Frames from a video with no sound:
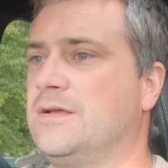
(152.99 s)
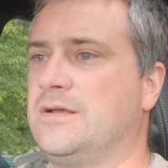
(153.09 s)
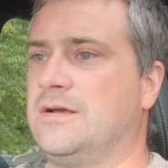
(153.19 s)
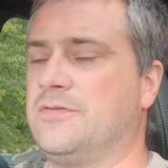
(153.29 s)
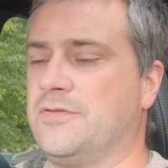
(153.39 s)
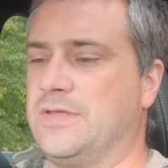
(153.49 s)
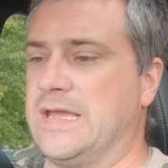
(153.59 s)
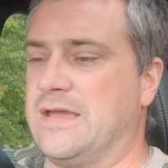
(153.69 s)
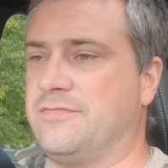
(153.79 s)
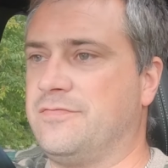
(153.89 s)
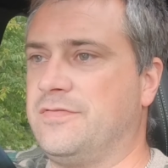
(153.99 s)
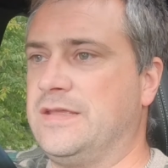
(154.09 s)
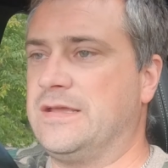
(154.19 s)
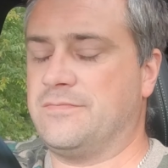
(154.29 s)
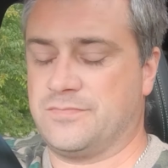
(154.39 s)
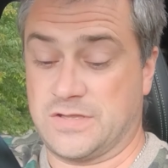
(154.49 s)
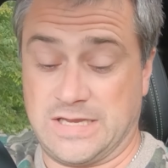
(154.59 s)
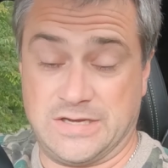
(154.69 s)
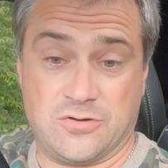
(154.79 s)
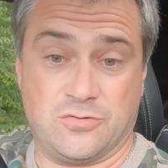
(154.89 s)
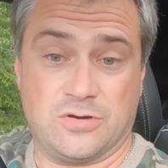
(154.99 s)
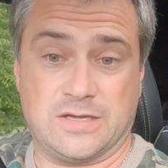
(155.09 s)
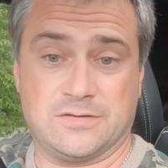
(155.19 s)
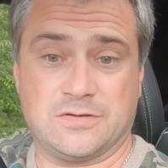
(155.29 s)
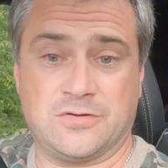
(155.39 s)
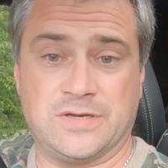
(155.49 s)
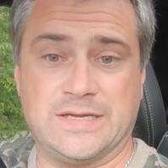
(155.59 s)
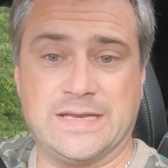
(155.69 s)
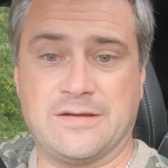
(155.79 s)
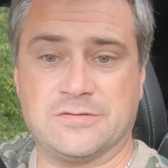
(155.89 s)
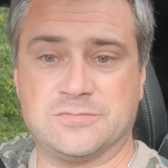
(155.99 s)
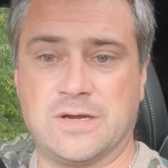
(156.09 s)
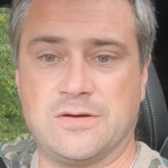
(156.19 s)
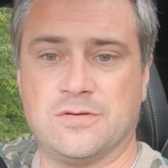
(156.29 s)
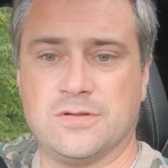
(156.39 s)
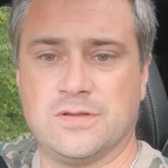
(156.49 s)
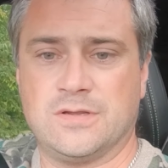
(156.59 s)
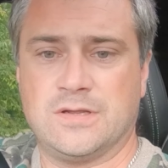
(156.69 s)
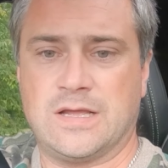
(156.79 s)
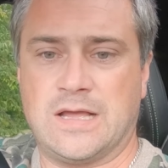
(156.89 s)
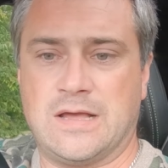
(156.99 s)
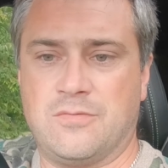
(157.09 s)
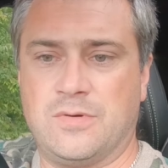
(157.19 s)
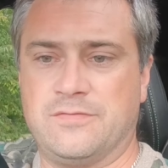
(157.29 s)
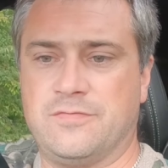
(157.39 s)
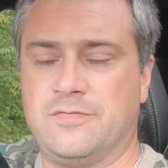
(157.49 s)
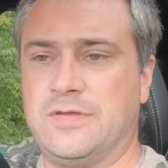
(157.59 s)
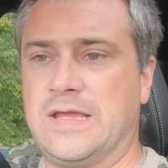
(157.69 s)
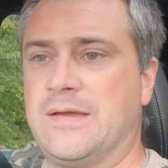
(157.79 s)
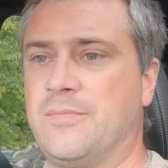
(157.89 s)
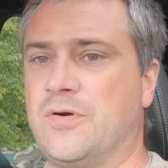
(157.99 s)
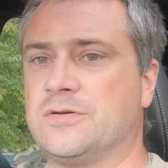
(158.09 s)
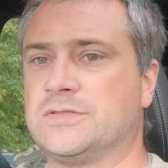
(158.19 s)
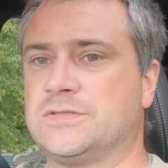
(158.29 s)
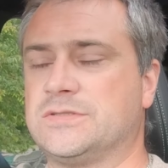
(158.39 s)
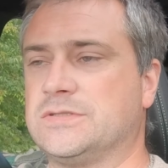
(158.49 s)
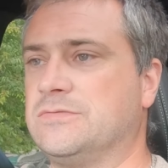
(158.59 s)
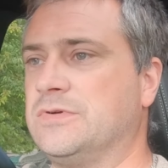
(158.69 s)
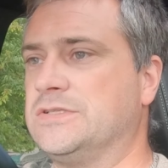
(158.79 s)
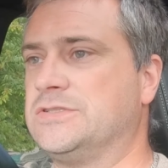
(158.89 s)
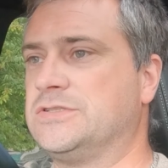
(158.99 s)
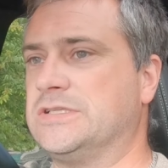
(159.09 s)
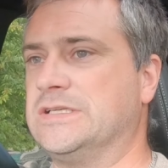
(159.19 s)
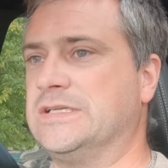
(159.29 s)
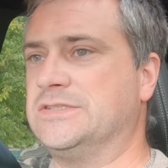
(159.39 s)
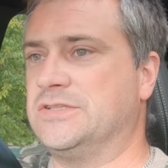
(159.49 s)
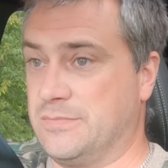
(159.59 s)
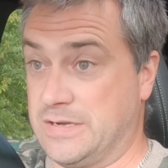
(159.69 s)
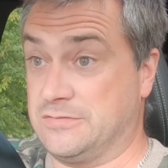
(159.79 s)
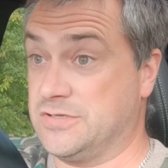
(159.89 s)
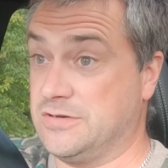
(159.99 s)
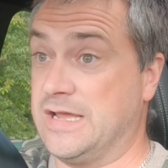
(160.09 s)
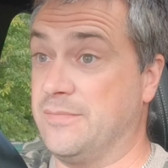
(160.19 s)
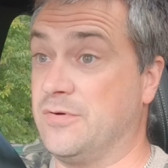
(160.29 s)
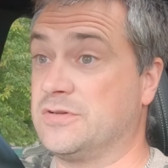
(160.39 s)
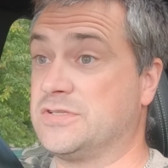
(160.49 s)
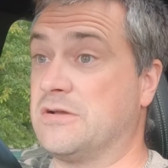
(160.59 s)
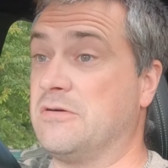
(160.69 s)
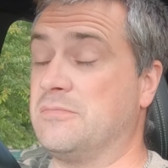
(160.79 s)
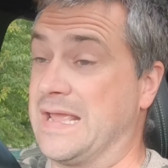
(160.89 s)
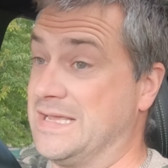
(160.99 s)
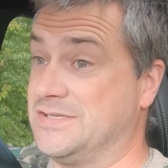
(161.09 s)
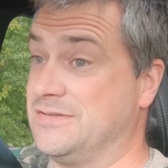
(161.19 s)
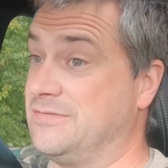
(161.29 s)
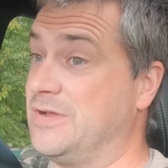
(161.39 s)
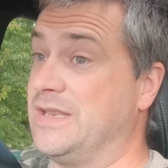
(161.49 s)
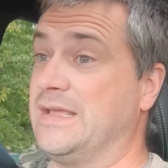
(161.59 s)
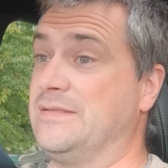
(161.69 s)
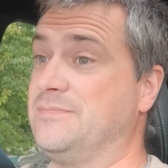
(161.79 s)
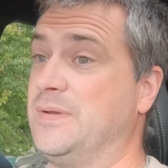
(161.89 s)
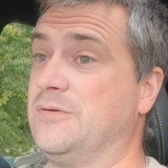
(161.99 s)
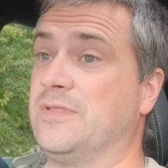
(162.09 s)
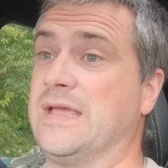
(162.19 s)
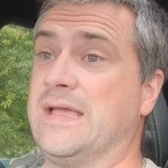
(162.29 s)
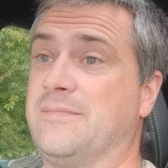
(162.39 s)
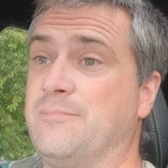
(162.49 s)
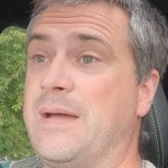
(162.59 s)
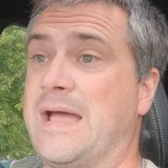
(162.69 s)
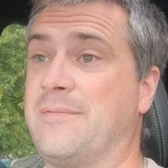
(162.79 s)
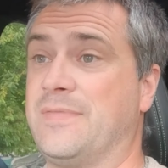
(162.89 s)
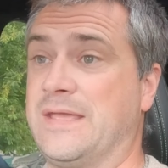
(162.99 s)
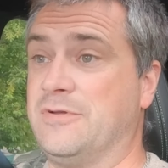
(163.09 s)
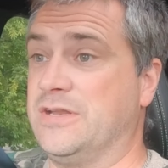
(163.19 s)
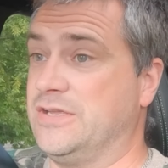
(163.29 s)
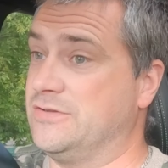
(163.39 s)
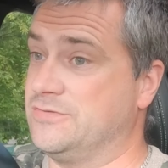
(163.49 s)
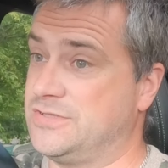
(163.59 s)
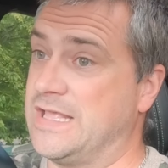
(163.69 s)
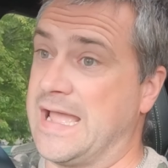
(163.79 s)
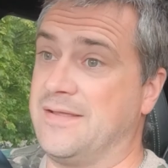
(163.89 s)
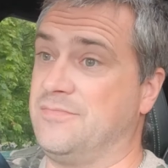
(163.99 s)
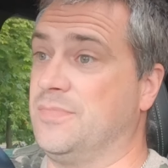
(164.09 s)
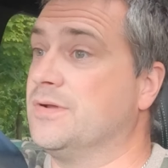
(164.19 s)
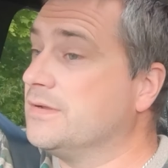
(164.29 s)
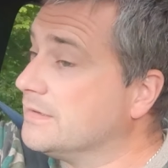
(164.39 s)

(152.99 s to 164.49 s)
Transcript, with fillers: I've got the F the um, intercooler on here now as well uh, with the airbox which is the Mountune airbox so I'm guessing when they built their mat they would have used that but